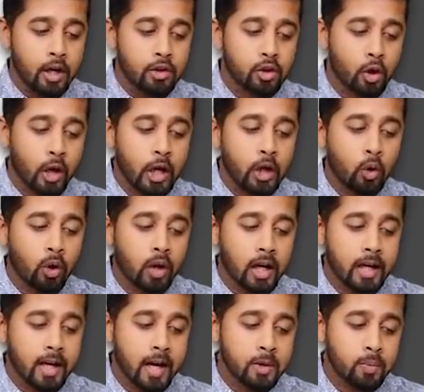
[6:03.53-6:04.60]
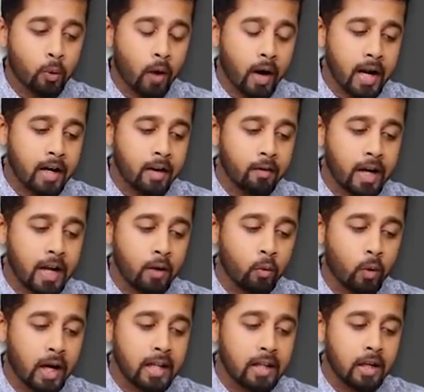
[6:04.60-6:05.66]
So in total, it has provided dividend
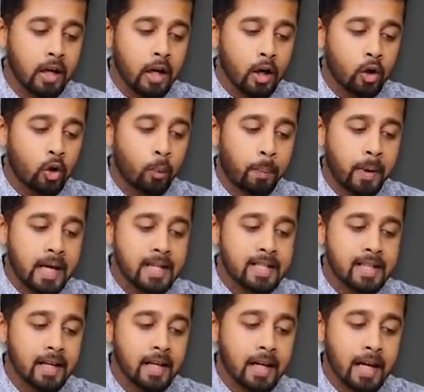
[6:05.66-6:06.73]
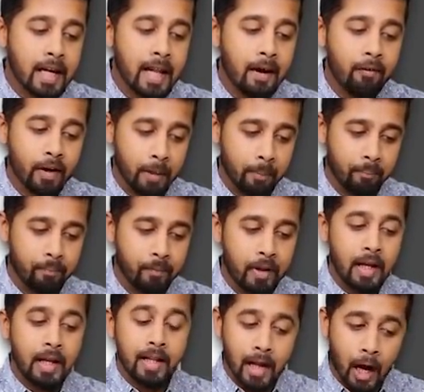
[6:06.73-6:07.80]
worth rupees 11.
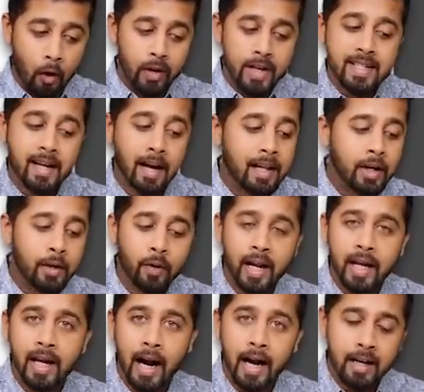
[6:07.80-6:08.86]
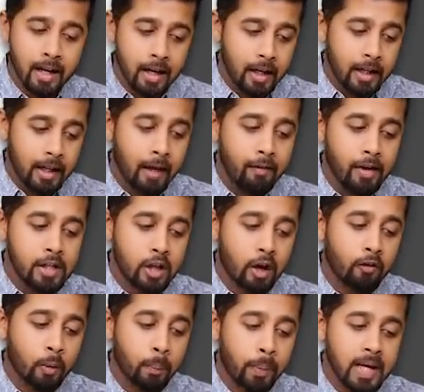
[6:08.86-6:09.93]
Now it is currently trading at levels
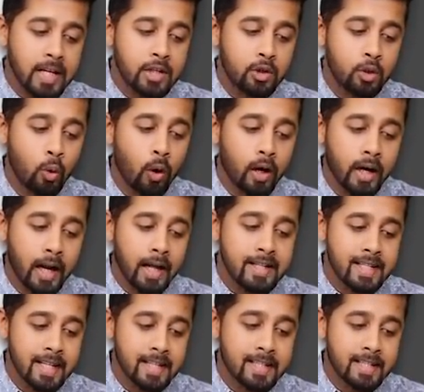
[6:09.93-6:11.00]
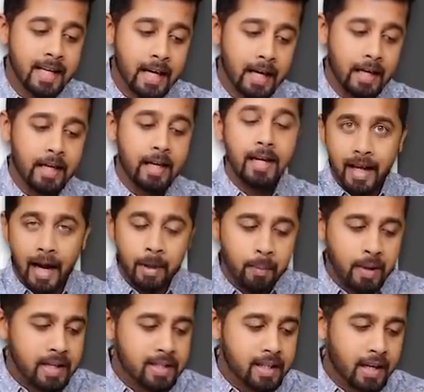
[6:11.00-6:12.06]
of rupees 260. That
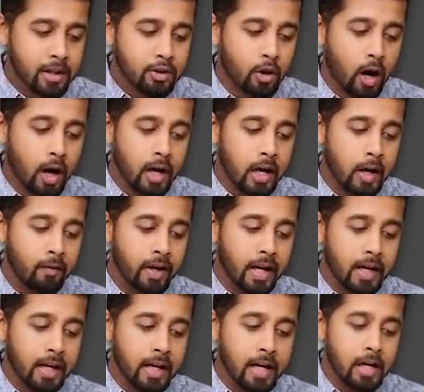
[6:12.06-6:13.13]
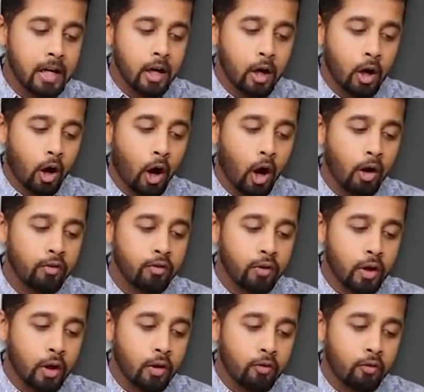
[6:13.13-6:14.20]
means it has got a dividend yield of
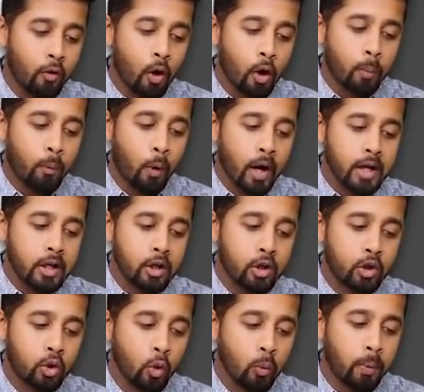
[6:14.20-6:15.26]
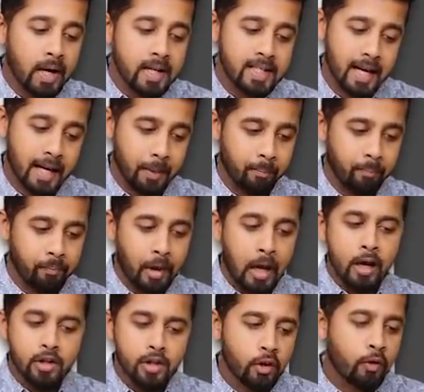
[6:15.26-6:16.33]
4.2%.
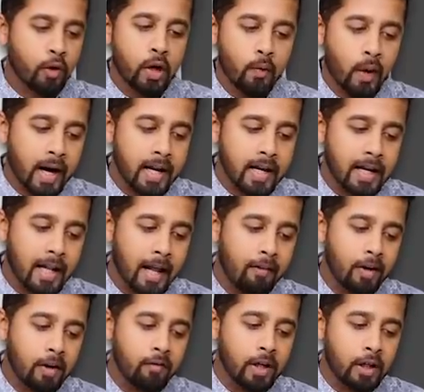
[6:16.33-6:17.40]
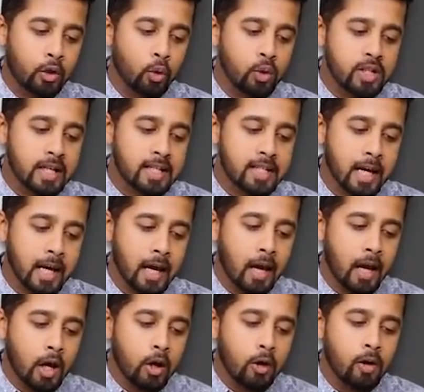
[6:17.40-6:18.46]
So if you divide 11 with
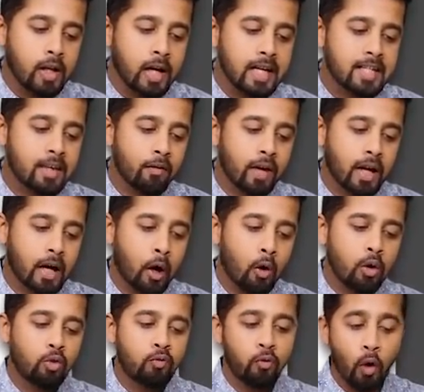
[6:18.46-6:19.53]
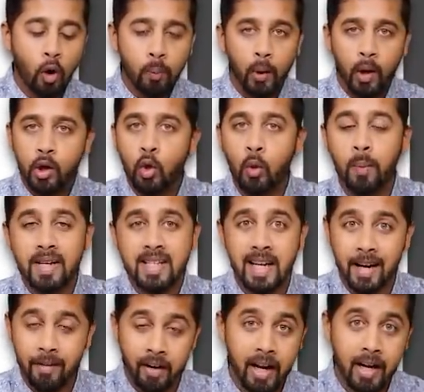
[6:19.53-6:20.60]
260, you will get somewhere around
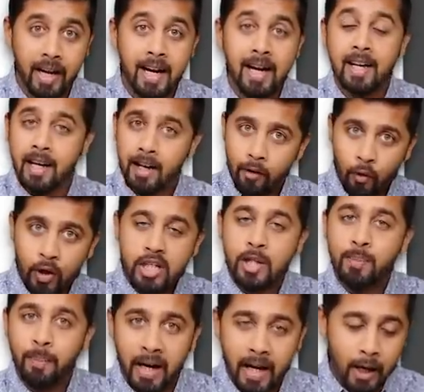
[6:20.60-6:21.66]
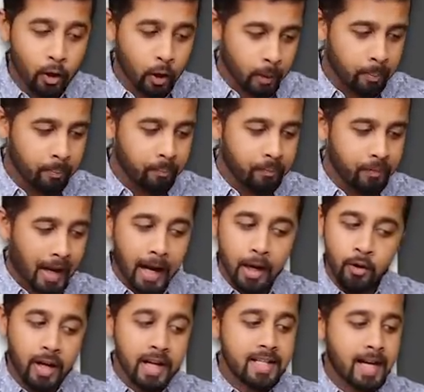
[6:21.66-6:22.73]
4.2% dividend yield, which is pretty good.
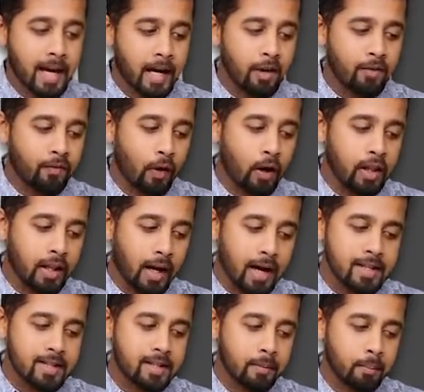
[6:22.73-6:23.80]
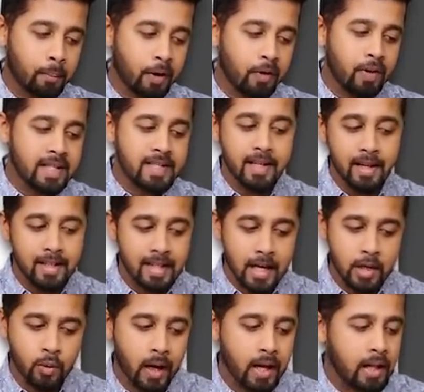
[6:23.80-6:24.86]
And you can check it for last previous years
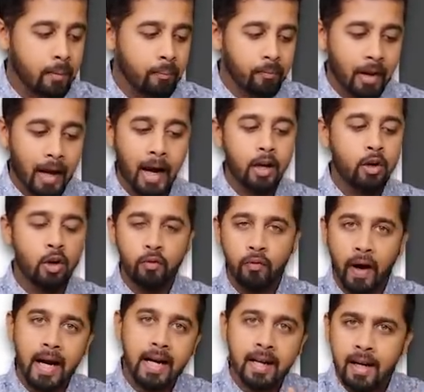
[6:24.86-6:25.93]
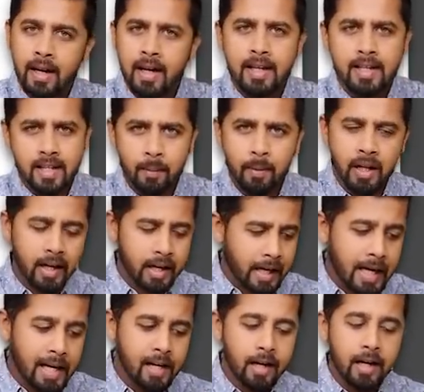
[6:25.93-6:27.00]
as well, and you will find similar
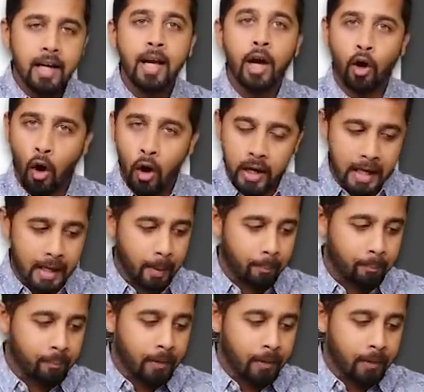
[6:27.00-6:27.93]
yield year on year.